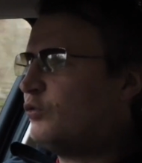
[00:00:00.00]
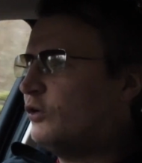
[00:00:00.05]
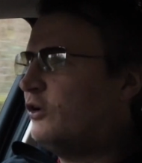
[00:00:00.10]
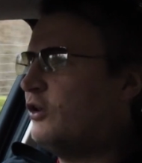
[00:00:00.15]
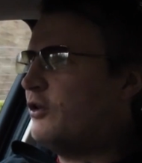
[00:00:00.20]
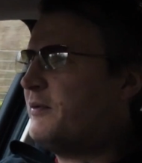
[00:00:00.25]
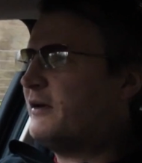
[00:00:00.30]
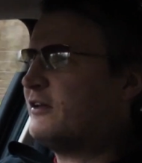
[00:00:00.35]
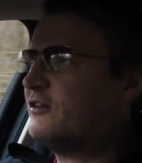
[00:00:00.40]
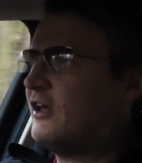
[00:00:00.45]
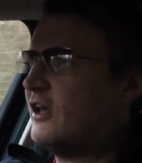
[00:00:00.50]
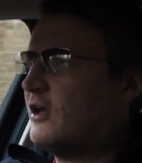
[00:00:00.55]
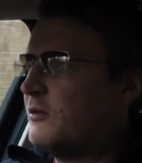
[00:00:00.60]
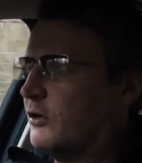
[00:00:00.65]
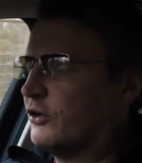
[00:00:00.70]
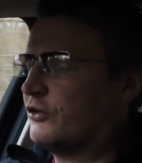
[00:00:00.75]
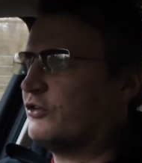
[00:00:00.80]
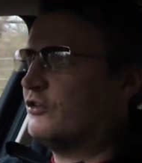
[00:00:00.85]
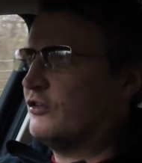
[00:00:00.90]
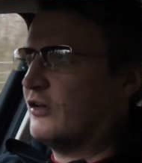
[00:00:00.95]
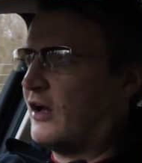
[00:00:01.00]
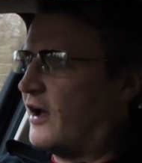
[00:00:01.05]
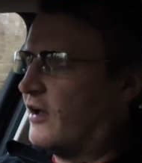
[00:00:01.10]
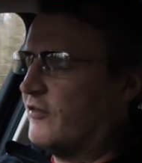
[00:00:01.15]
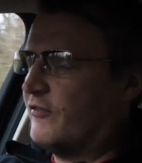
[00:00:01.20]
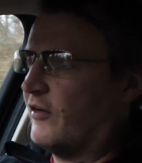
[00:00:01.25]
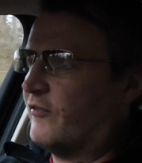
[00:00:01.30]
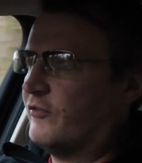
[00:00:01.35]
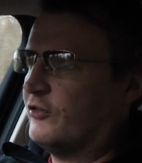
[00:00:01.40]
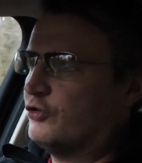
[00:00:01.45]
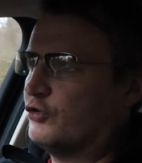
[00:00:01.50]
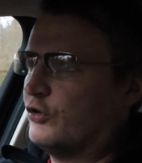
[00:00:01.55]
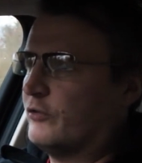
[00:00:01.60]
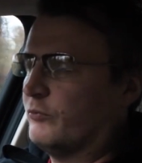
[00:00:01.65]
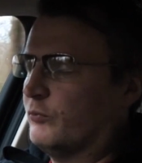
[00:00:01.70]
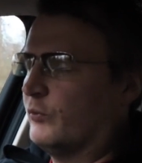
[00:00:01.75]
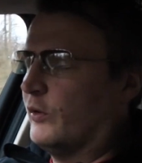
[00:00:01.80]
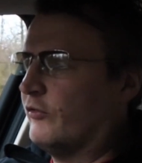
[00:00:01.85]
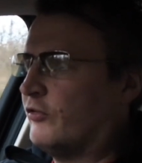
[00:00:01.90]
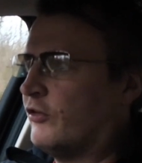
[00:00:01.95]
one of the best gearboxes I've ever
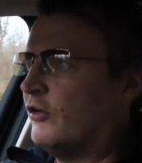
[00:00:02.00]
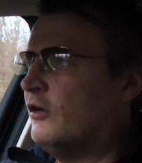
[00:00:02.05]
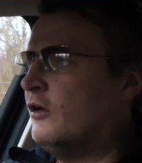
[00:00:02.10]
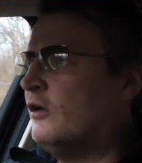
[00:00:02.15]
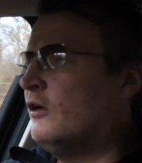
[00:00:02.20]
driven with.